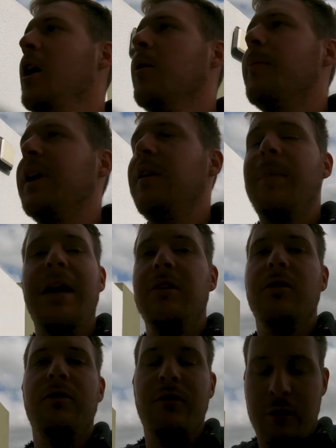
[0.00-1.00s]
But in
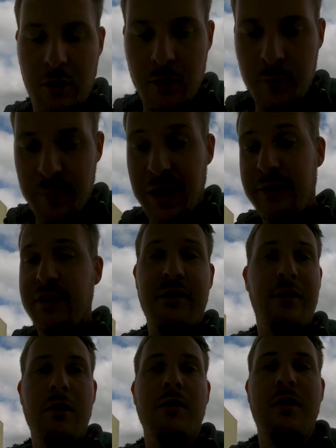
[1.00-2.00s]
manuals, no. But I was actually
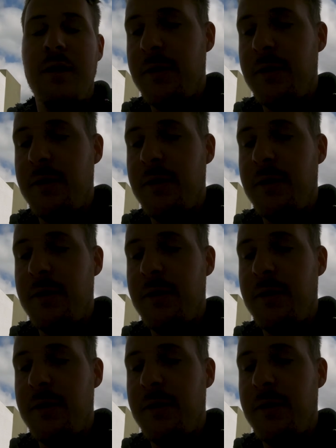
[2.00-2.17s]
wrong.